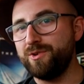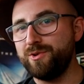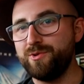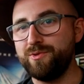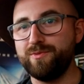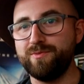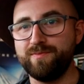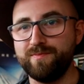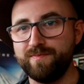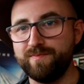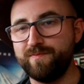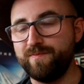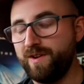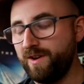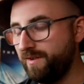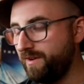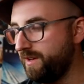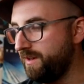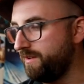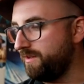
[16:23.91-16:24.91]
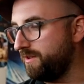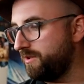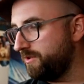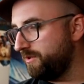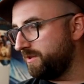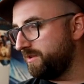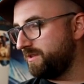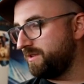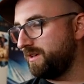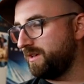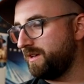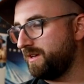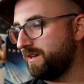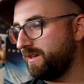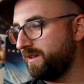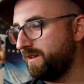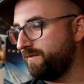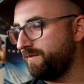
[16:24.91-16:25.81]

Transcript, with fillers: who very good uh,